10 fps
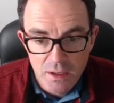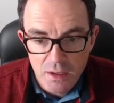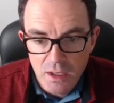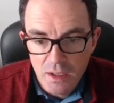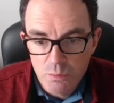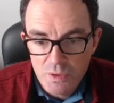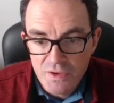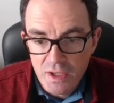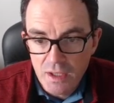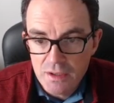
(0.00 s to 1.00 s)
uh, with
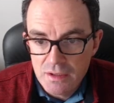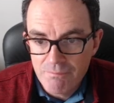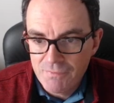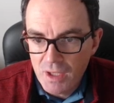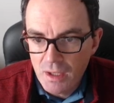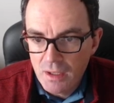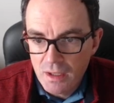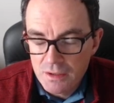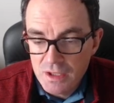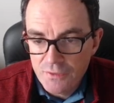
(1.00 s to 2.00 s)
an, uh,
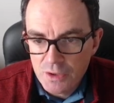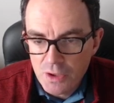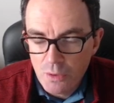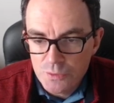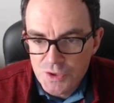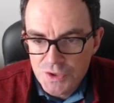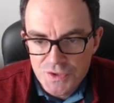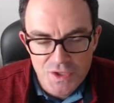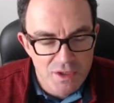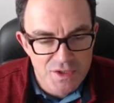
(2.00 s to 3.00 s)
another
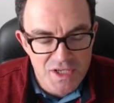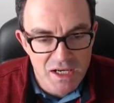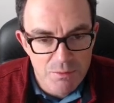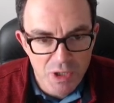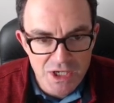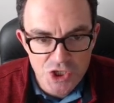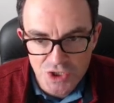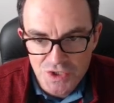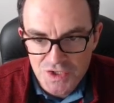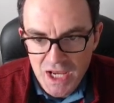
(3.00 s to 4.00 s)
culture's
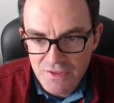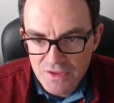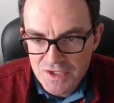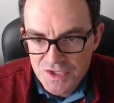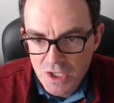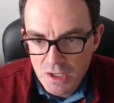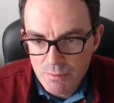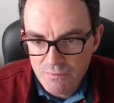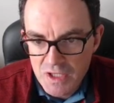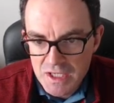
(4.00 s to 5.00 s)
celebrations at this time
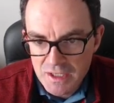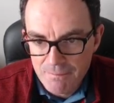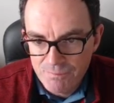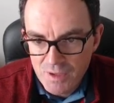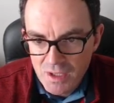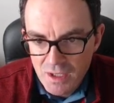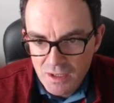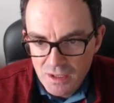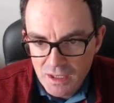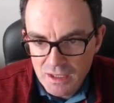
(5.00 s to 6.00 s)
of year,
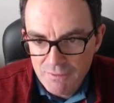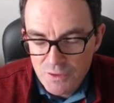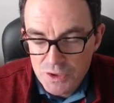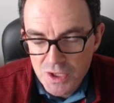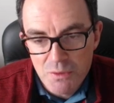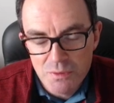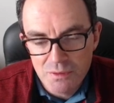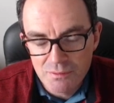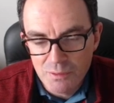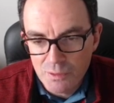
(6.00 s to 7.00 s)
and if you don't
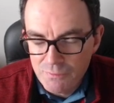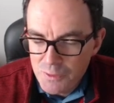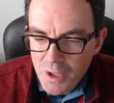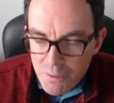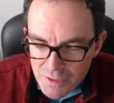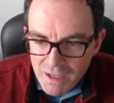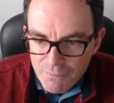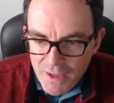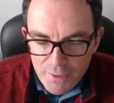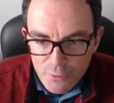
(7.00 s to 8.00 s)
if you don't have
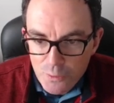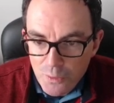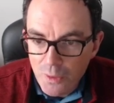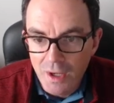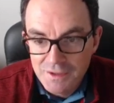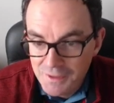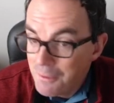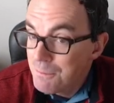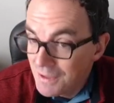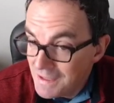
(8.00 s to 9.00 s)
that thought, I
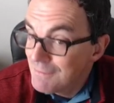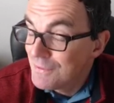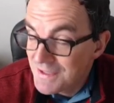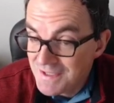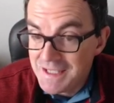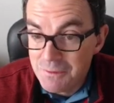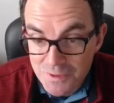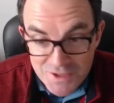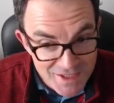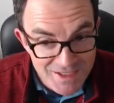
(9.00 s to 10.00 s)
don't believe this
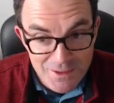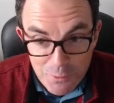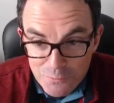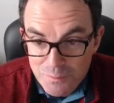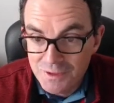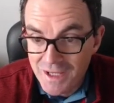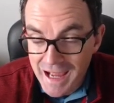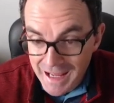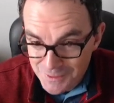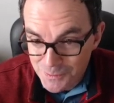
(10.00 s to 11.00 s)
sequence is solvable
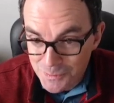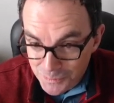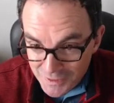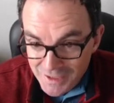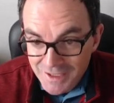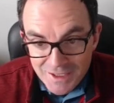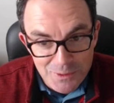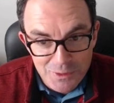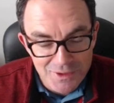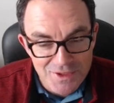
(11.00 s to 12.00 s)
at all. You
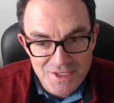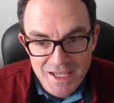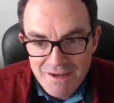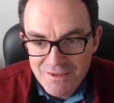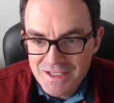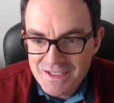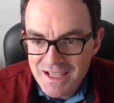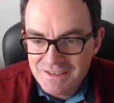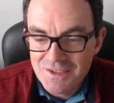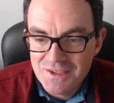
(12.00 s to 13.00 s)
can stare at these
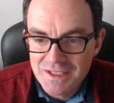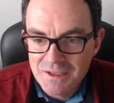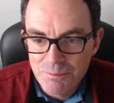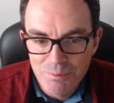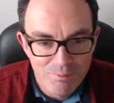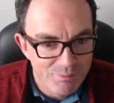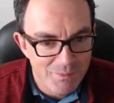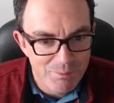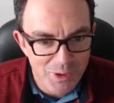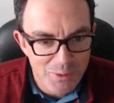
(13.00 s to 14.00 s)
letters till you're
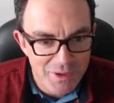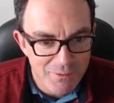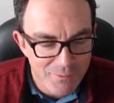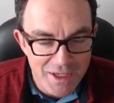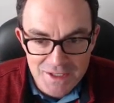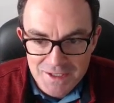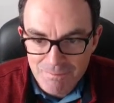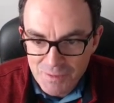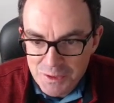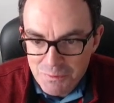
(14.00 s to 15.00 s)
blue in the face
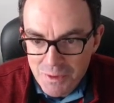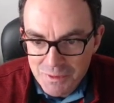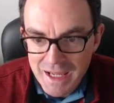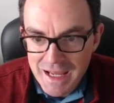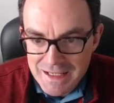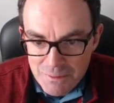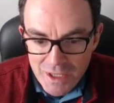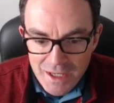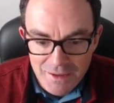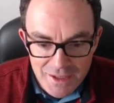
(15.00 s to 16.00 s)
and you won't get
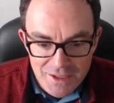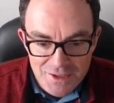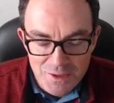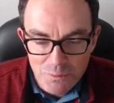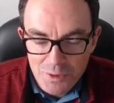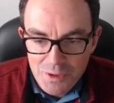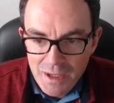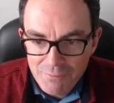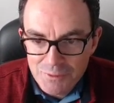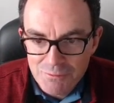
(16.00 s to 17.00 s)
anywhere. So, what you
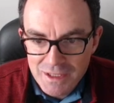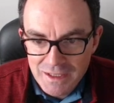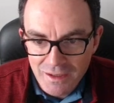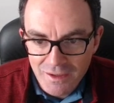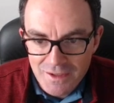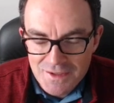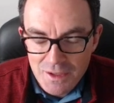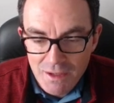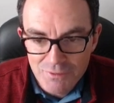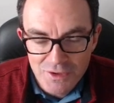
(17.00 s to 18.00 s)
have to realize, you
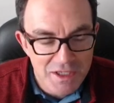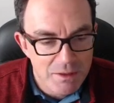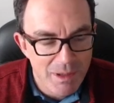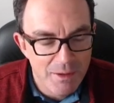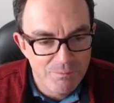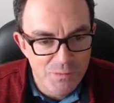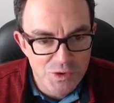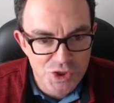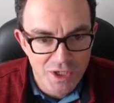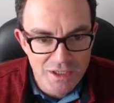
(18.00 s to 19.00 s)
have to think about the
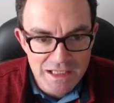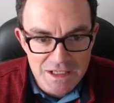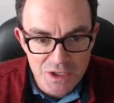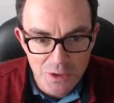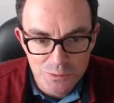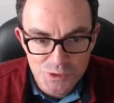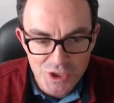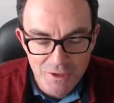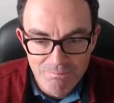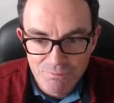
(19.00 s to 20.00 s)
Chinese
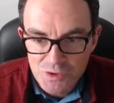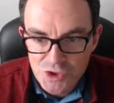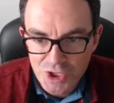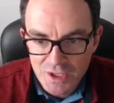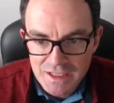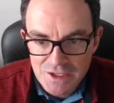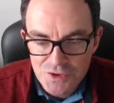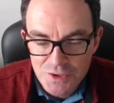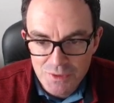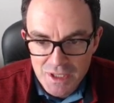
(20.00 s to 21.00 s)
culture, the Chinese
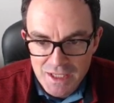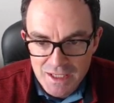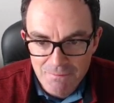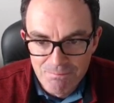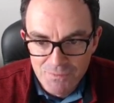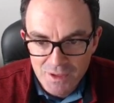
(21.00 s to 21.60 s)
New Year.